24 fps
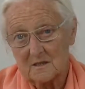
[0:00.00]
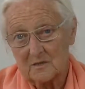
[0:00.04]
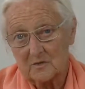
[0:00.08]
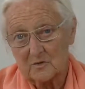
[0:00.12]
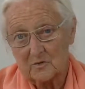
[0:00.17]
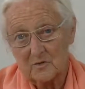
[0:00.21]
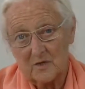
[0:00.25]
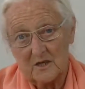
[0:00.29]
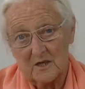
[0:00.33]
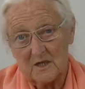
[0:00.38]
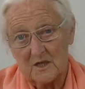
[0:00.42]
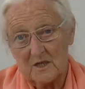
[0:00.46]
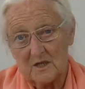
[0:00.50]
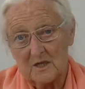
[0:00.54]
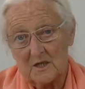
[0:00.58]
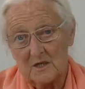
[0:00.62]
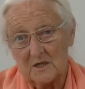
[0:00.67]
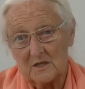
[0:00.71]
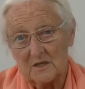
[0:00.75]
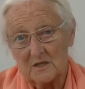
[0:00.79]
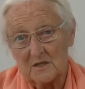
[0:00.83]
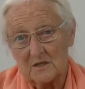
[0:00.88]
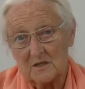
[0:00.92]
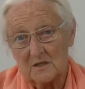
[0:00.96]

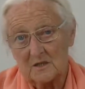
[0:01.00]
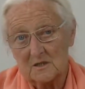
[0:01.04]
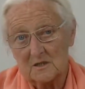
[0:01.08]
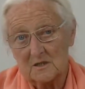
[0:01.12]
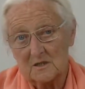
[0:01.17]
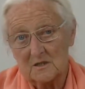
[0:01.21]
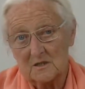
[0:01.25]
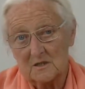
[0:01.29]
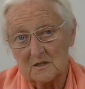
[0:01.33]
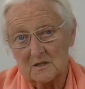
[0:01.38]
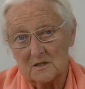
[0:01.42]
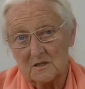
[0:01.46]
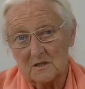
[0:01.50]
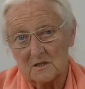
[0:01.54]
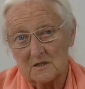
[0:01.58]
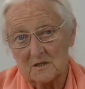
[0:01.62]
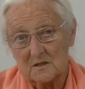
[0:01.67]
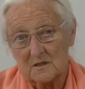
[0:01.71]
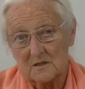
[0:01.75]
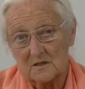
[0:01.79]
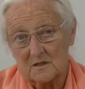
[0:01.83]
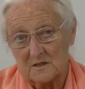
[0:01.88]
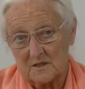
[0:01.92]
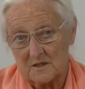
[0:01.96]
greed,
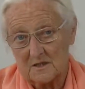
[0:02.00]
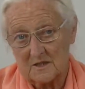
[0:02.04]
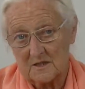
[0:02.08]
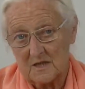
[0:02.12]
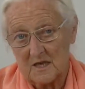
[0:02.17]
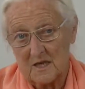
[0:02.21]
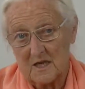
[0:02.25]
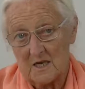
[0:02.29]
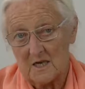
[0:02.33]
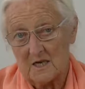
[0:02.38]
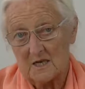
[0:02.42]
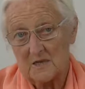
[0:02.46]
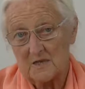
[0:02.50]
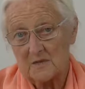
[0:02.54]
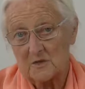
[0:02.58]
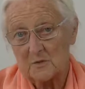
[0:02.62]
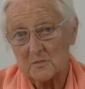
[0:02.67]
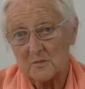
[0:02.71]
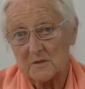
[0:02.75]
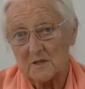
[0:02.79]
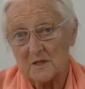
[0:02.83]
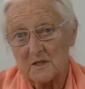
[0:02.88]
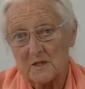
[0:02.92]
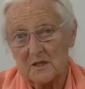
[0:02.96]
desire to
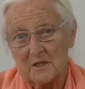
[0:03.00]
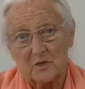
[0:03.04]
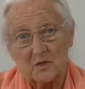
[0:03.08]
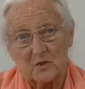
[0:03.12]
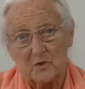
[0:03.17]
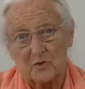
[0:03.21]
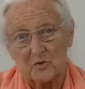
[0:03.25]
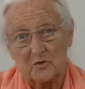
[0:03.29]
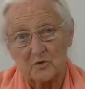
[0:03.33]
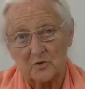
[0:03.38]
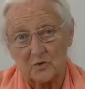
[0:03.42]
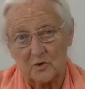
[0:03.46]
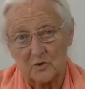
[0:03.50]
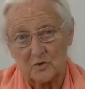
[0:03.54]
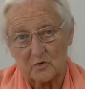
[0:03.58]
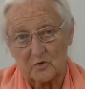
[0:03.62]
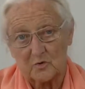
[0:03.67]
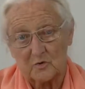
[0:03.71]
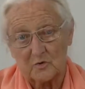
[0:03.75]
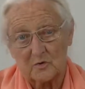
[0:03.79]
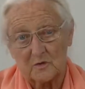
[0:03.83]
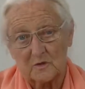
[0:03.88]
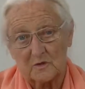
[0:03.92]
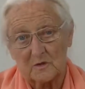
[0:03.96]
be in
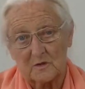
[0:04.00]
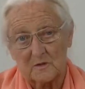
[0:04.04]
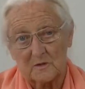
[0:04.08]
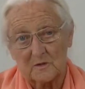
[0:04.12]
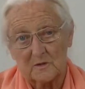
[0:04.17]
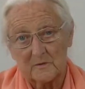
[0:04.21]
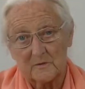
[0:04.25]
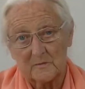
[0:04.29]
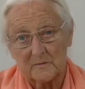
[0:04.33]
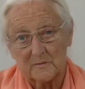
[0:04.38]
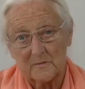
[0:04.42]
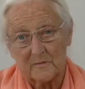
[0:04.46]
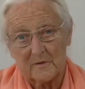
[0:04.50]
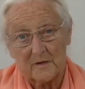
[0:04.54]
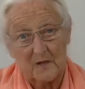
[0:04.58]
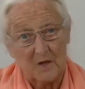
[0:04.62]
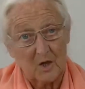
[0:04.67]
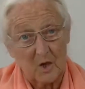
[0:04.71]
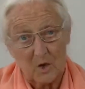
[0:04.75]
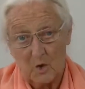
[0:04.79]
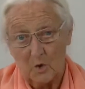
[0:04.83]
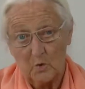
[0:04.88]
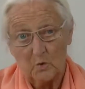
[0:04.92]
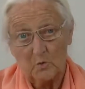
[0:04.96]
control,
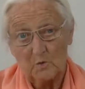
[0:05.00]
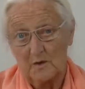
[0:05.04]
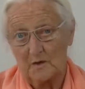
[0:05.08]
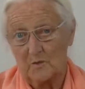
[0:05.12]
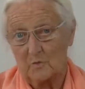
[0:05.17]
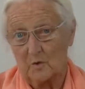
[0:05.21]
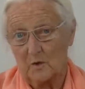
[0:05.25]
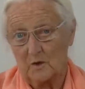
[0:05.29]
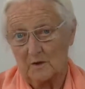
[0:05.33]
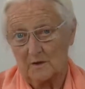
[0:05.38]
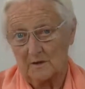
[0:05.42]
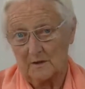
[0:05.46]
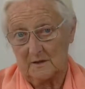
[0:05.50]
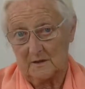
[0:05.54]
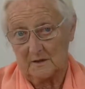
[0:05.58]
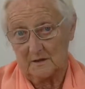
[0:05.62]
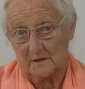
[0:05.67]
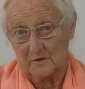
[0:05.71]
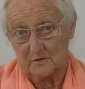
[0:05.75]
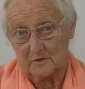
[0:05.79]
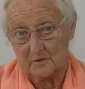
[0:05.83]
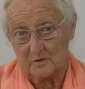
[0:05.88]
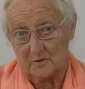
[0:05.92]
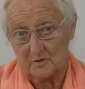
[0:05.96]
the only one in
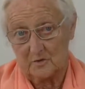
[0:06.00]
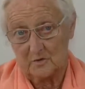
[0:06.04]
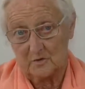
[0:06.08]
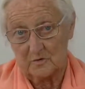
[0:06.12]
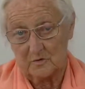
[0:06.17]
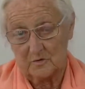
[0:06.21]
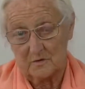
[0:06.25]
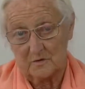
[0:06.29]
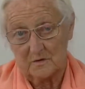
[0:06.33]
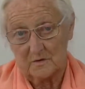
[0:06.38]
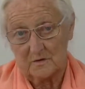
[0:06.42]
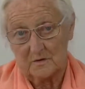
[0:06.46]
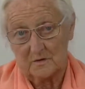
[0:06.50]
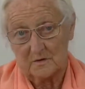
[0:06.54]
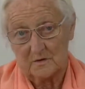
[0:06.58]
control,